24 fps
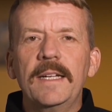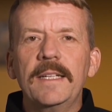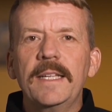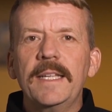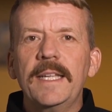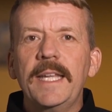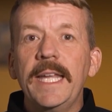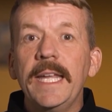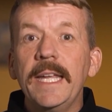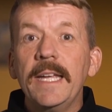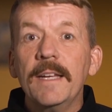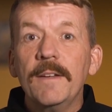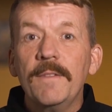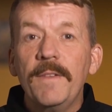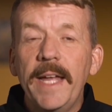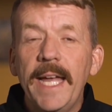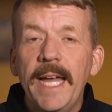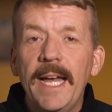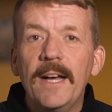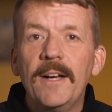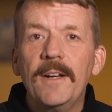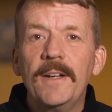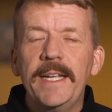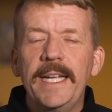King of
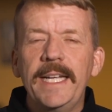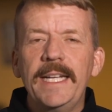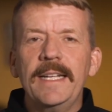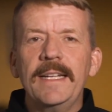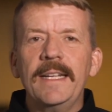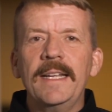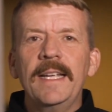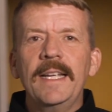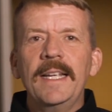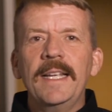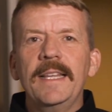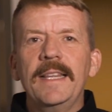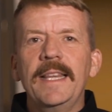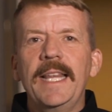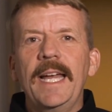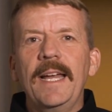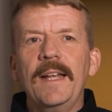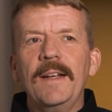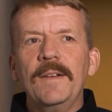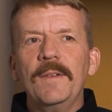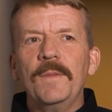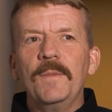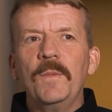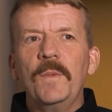Hell, and
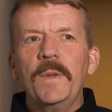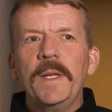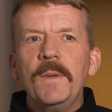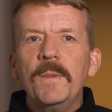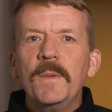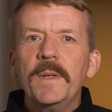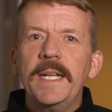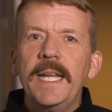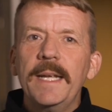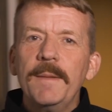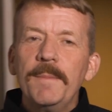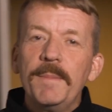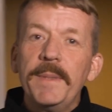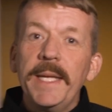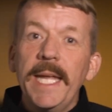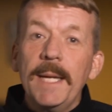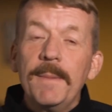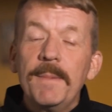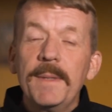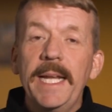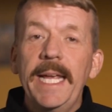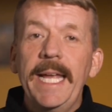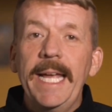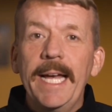that we would be
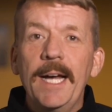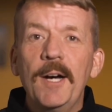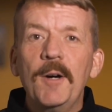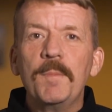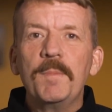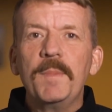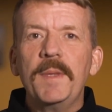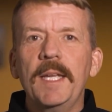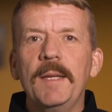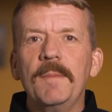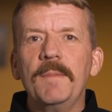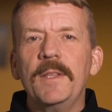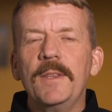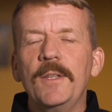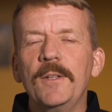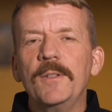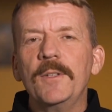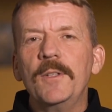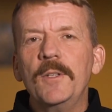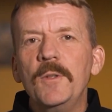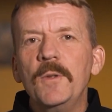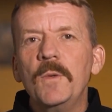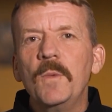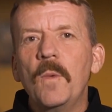able to help them in their
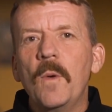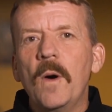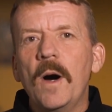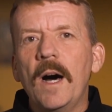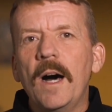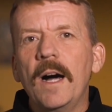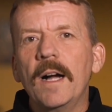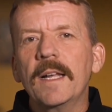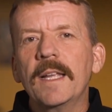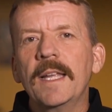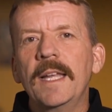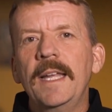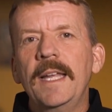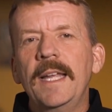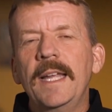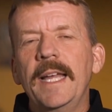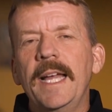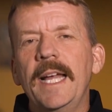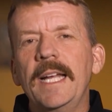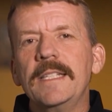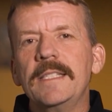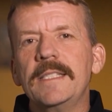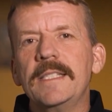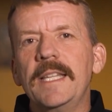new walk
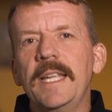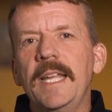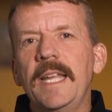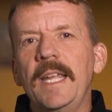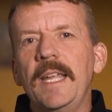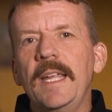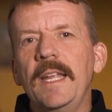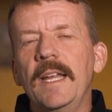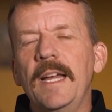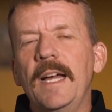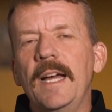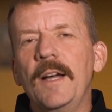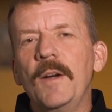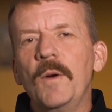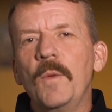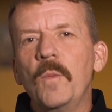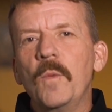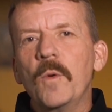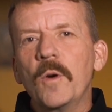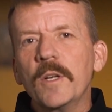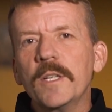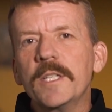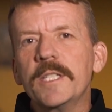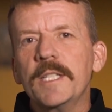as they
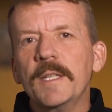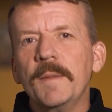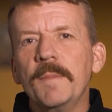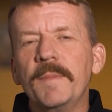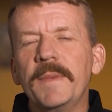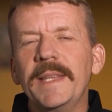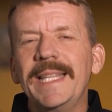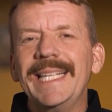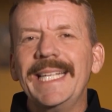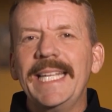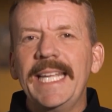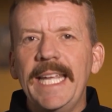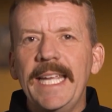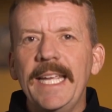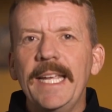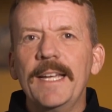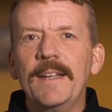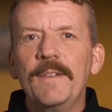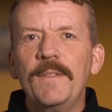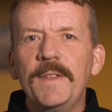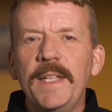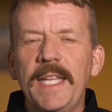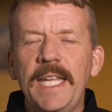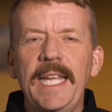worship the King
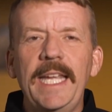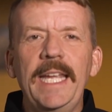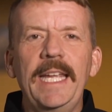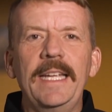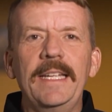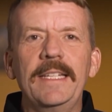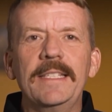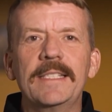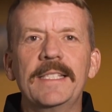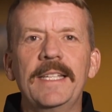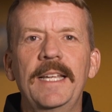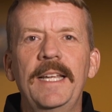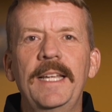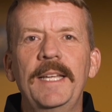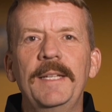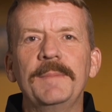of Kings.